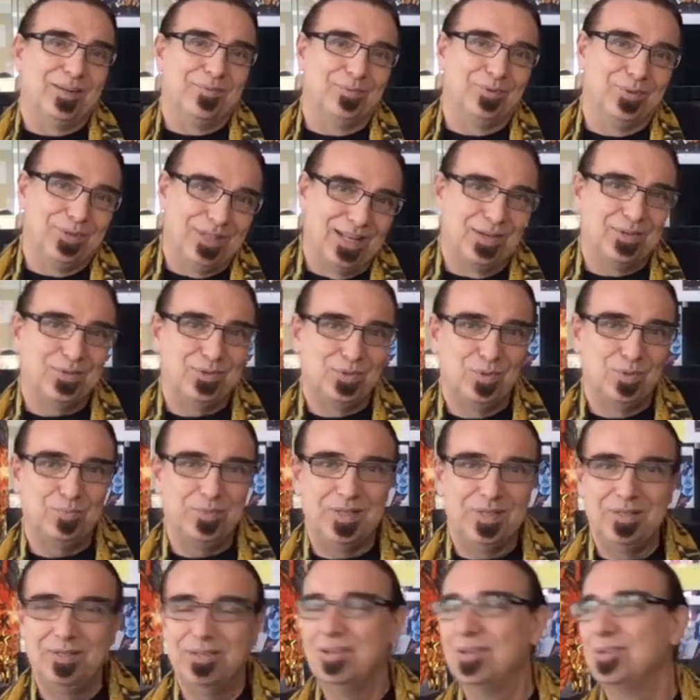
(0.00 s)
production to
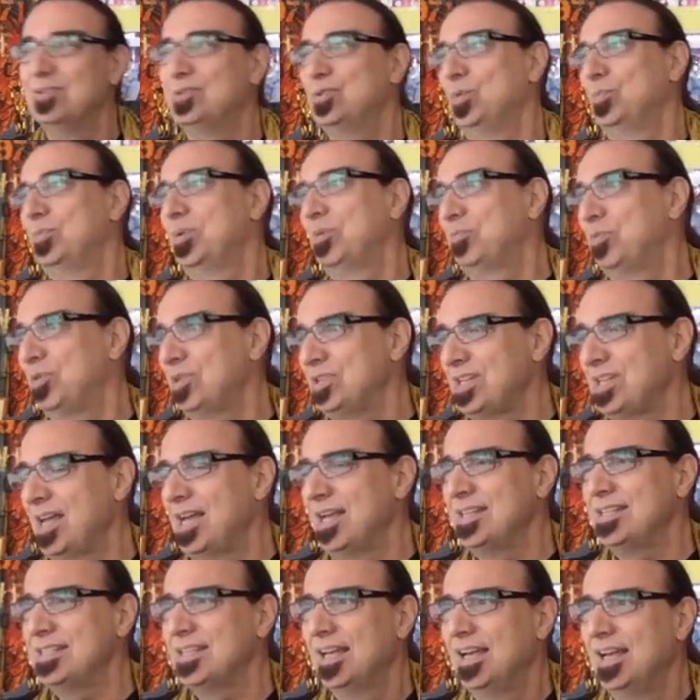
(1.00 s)
be super
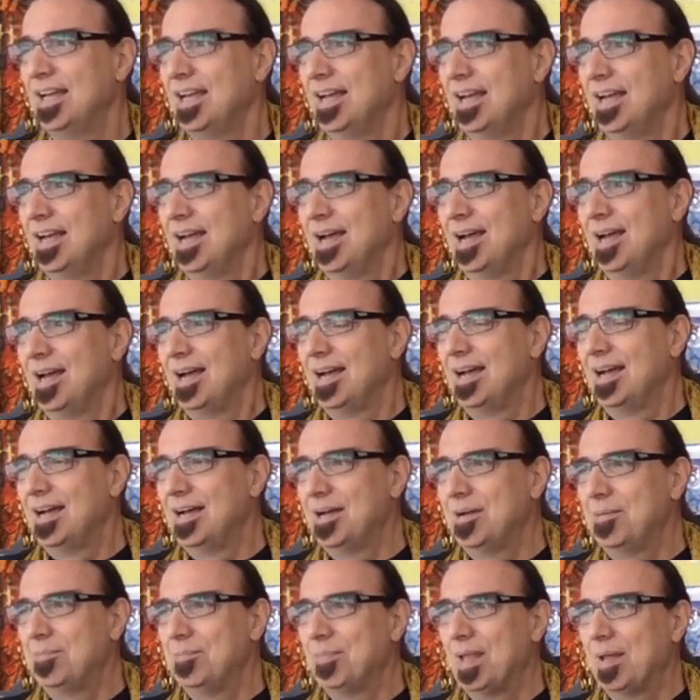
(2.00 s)
precise,
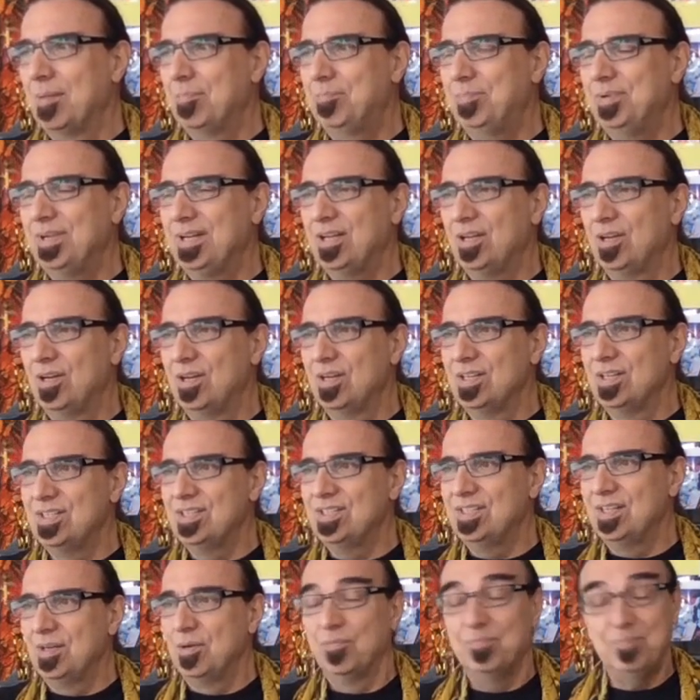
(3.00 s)

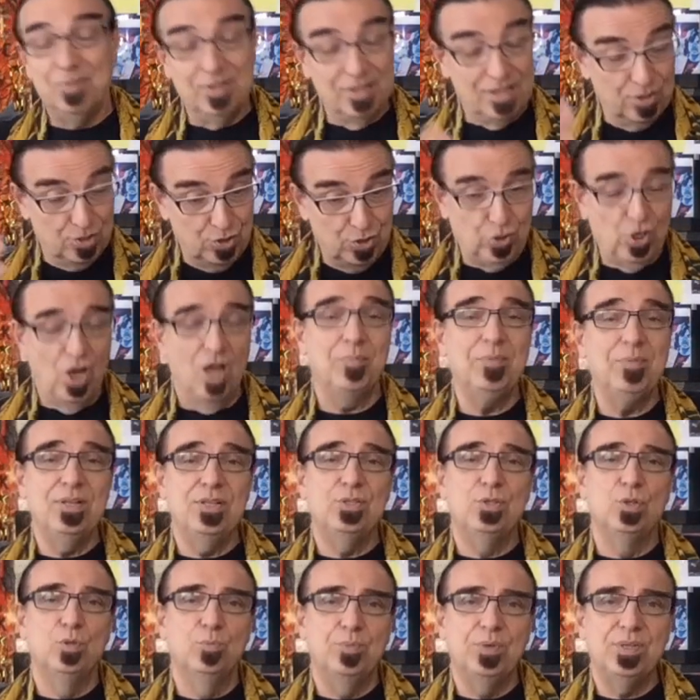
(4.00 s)
because with the German
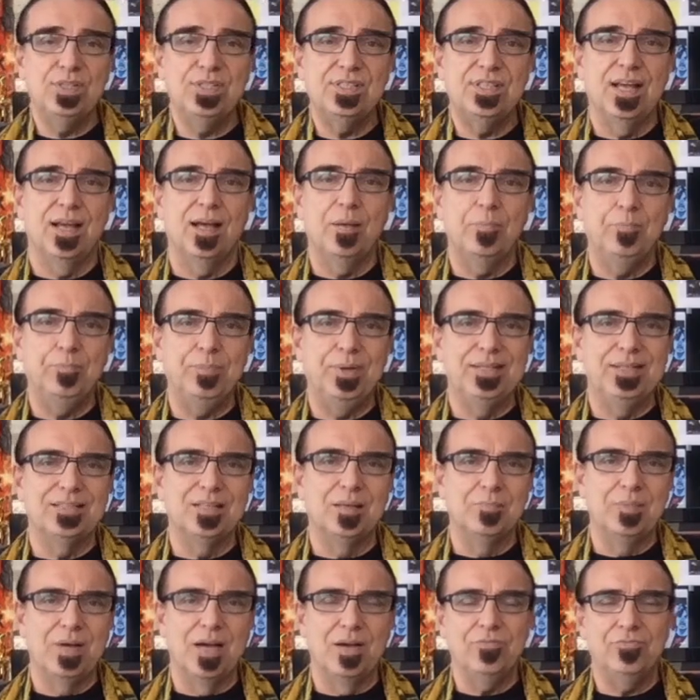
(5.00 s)
superstar Peter
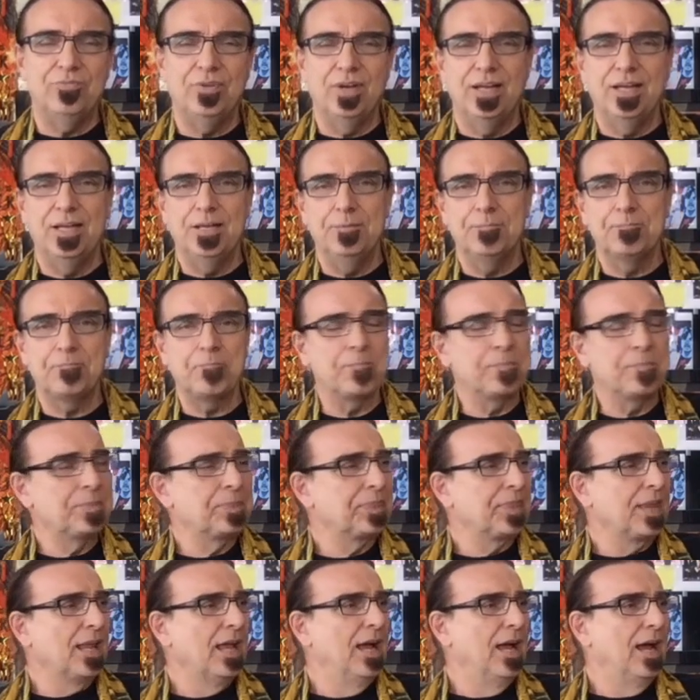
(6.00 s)
Maffay.
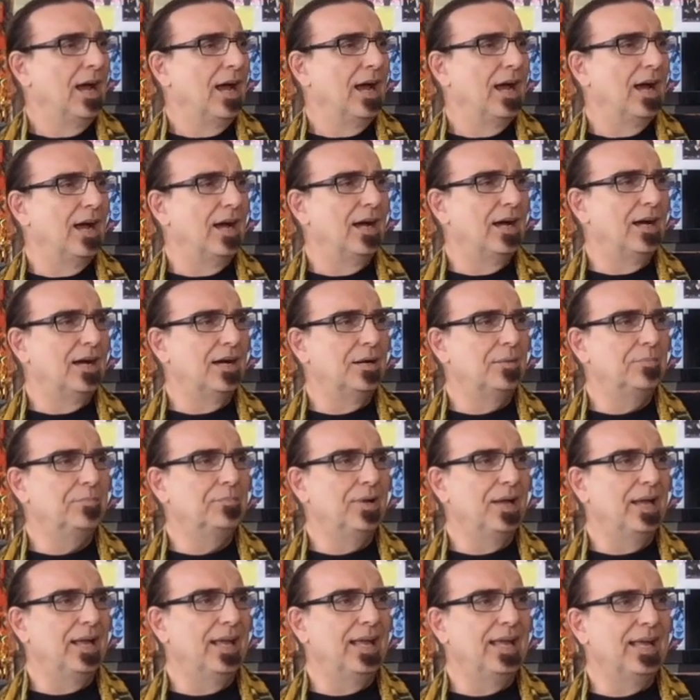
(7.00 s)

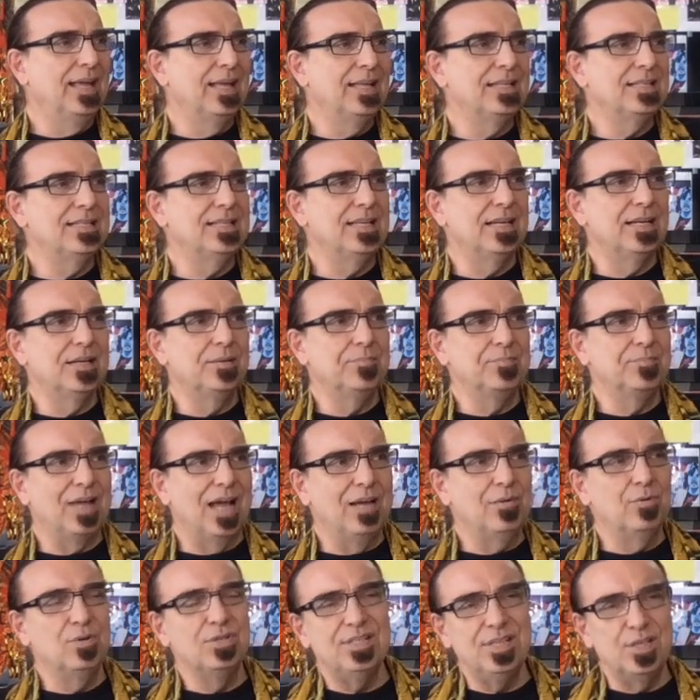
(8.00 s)
I
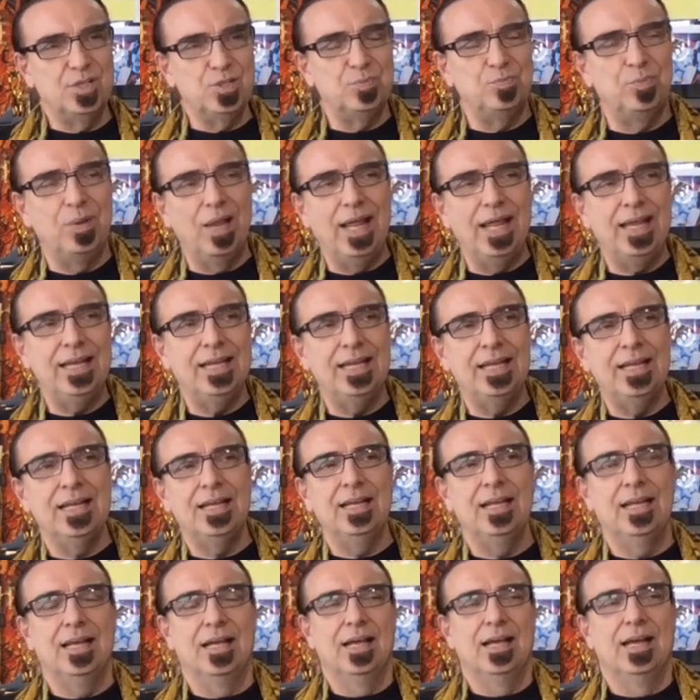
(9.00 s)
was
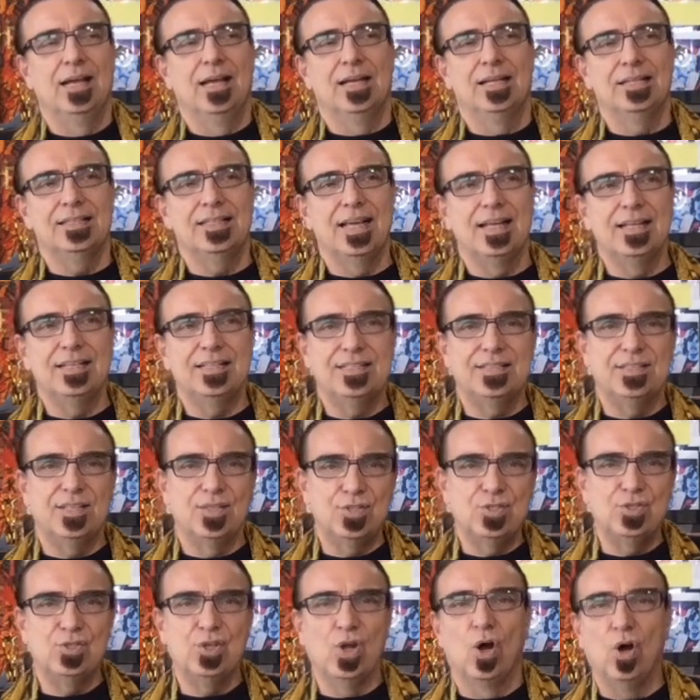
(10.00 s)
explaining that the
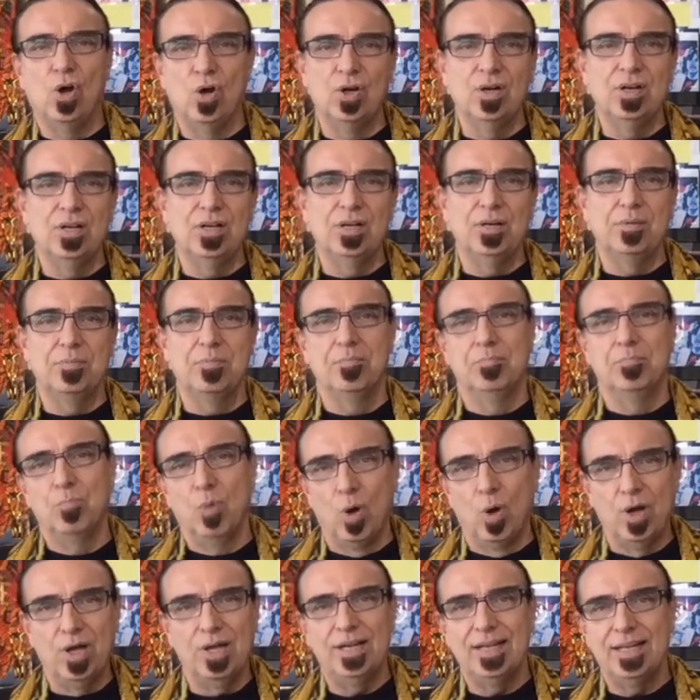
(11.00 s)
song
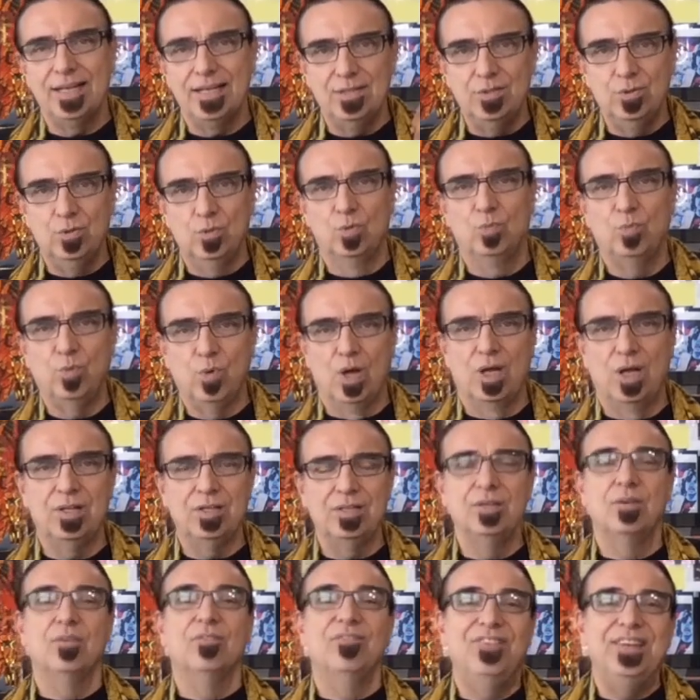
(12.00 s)
Morgan, who
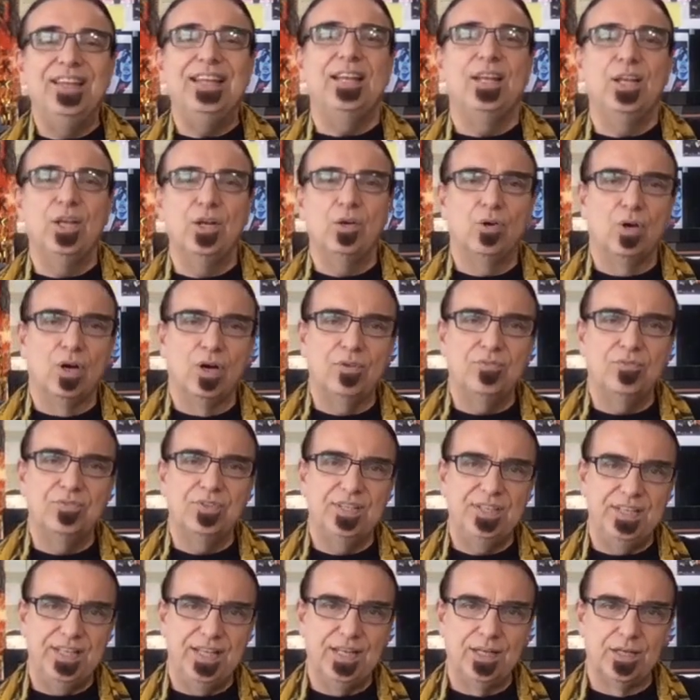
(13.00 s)
won Video of
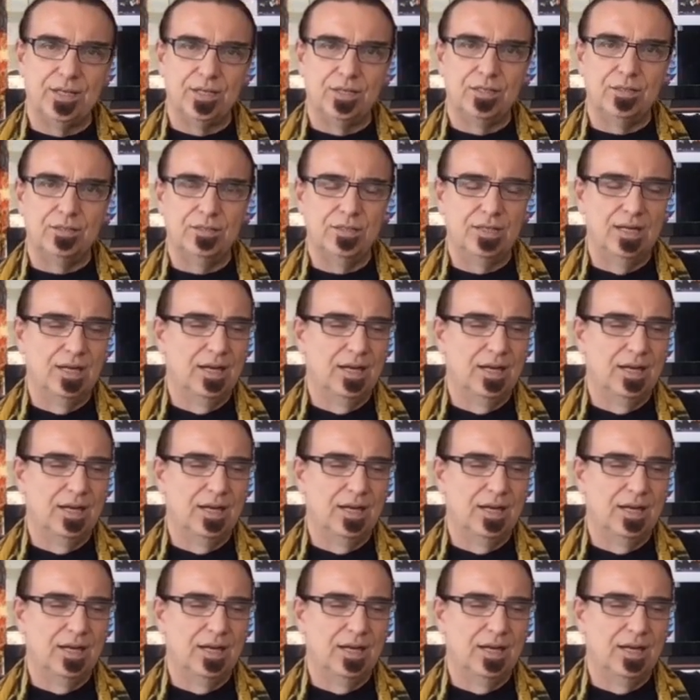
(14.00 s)
the Year